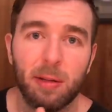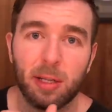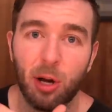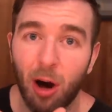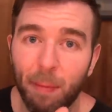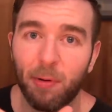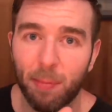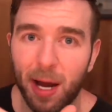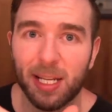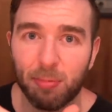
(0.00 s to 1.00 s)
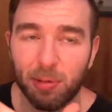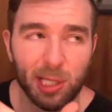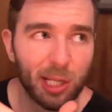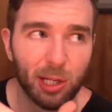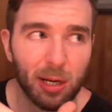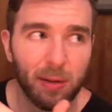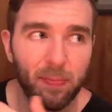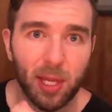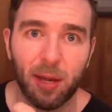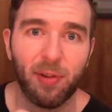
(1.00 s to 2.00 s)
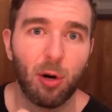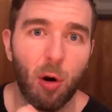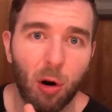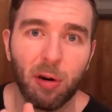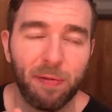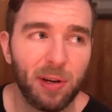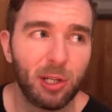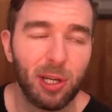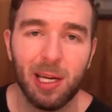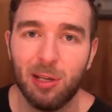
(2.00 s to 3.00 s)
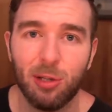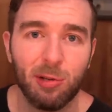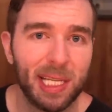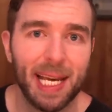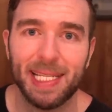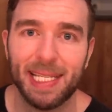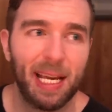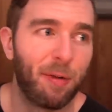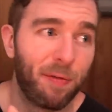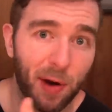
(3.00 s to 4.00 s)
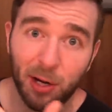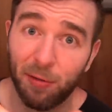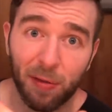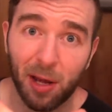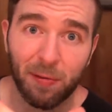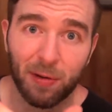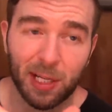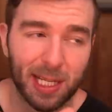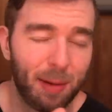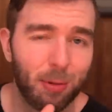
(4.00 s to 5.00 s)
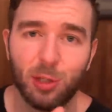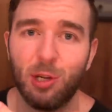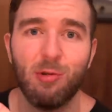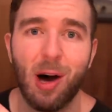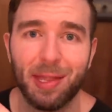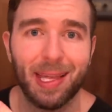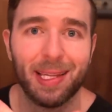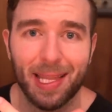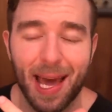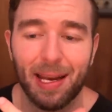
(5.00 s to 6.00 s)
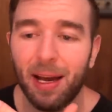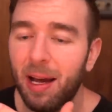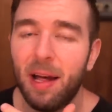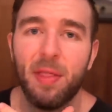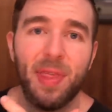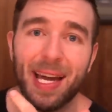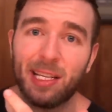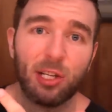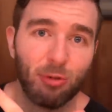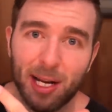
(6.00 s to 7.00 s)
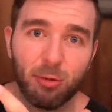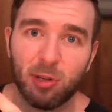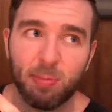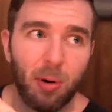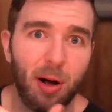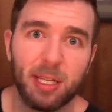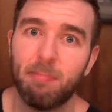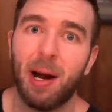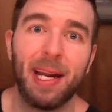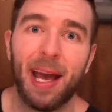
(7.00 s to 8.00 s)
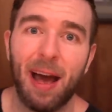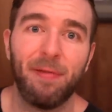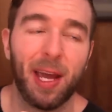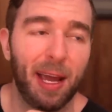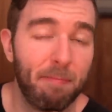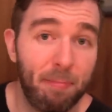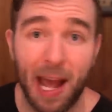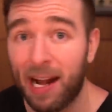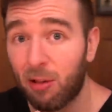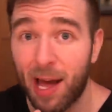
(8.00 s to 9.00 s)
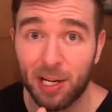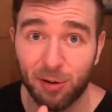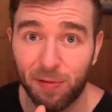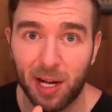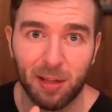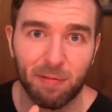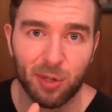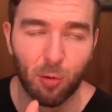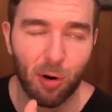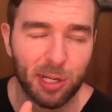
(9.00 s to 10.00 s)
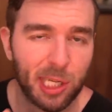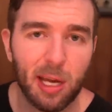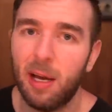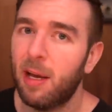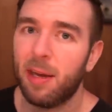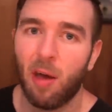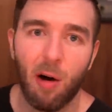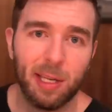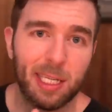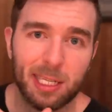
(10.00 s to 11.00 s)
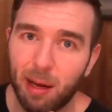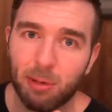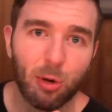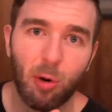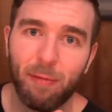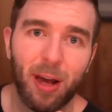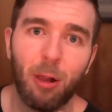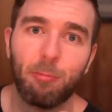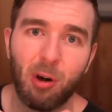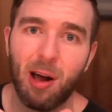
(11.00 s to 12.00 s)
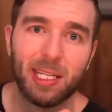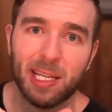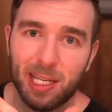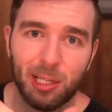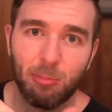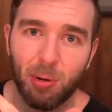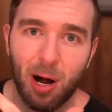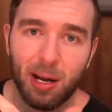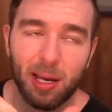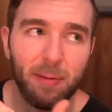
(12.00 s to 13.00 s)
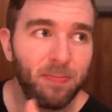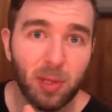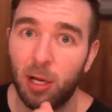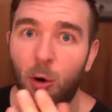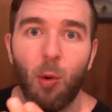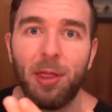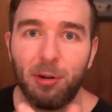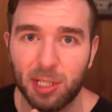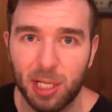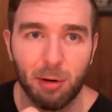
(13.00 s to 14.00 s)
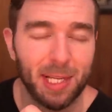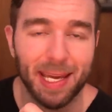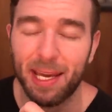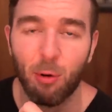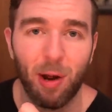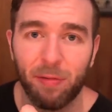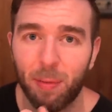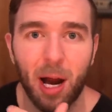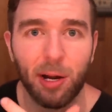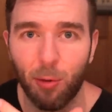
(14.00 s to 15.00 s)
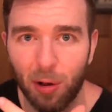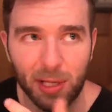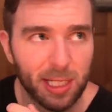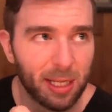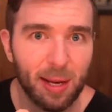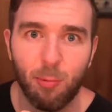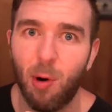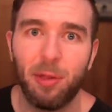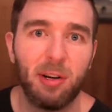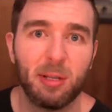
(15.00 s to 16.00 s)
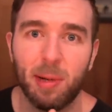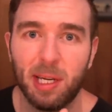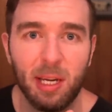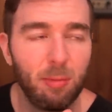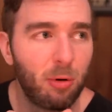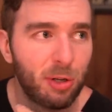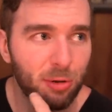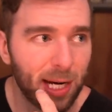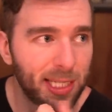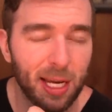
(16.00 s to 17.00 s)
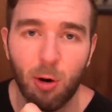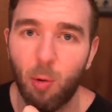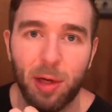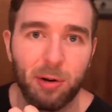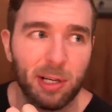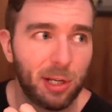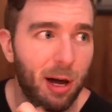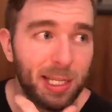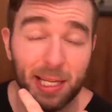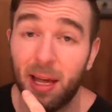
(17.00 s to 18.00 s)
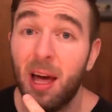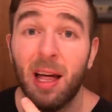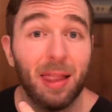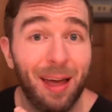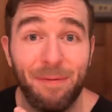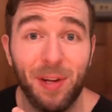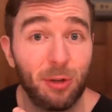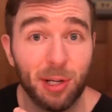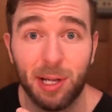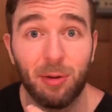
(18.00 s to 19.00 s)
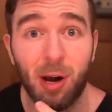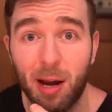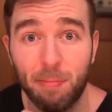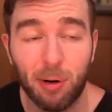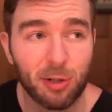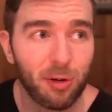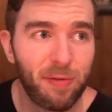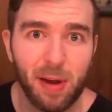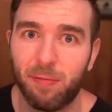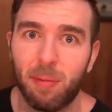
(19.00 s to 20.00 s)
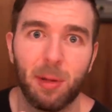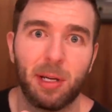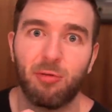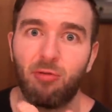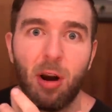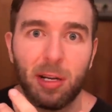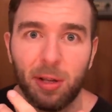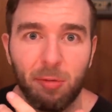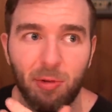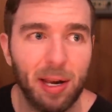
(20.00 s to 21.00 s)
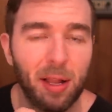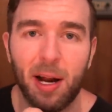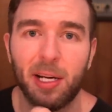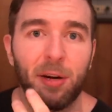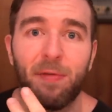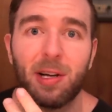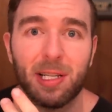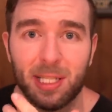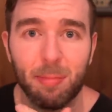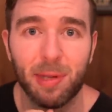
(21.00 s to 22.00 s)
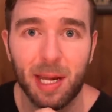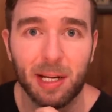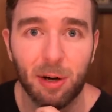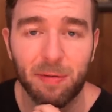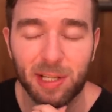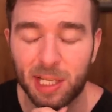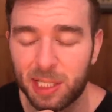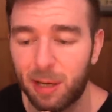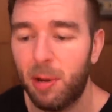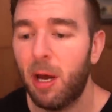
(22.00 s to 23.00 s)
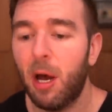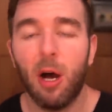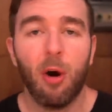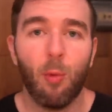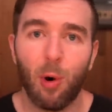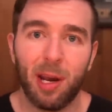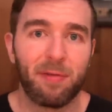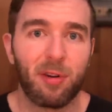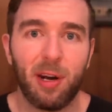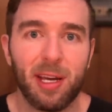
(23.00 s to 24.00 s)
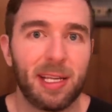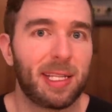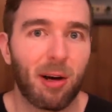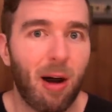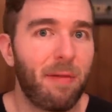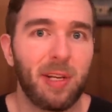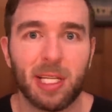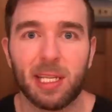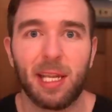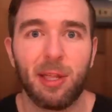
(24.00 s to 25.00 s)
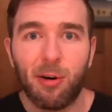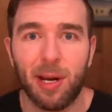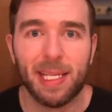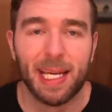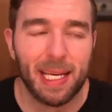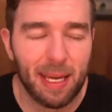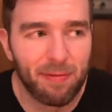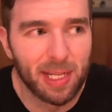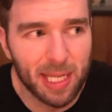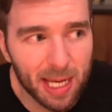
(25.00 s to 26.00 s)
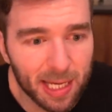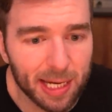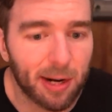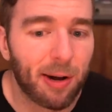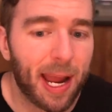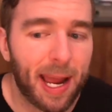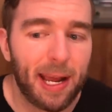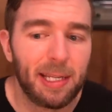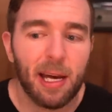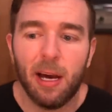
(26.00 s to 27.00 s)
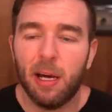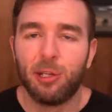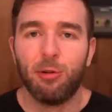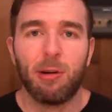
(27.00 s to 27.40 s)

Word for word: compromised position. Like, if you're artificially inducing a state of fight or flight, for example, do you not think that that stress response might have a backlash effect of sorts on some sort of health process in your body? You know, whether it's, you know, taking away from high quality sleep, whether it's making you more stressed out, whether it's causing left ventricular hypertrophy from like chronically redlining your fucking sympathetic nervous system, whatever it is. Like, obviously there is a give and take here, and to